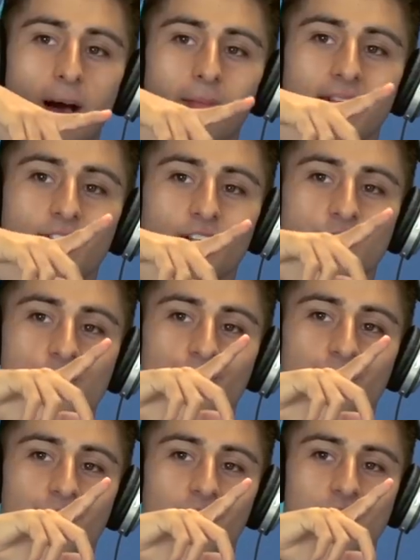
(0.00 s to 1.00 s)
I'm like a
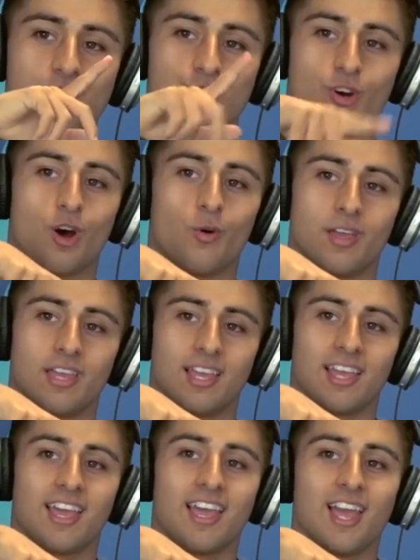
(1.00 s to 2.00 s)
strawweight
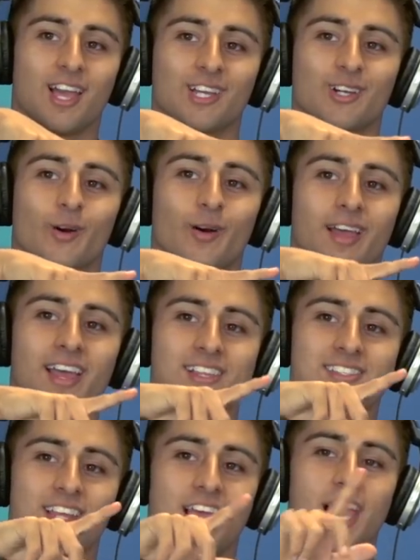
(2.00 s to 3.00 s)
going
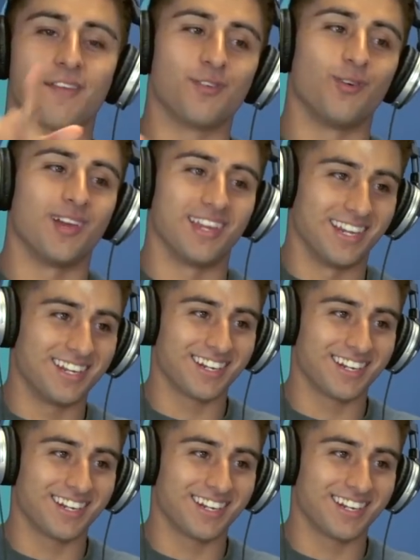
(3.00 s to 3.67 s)
against a heavyweight.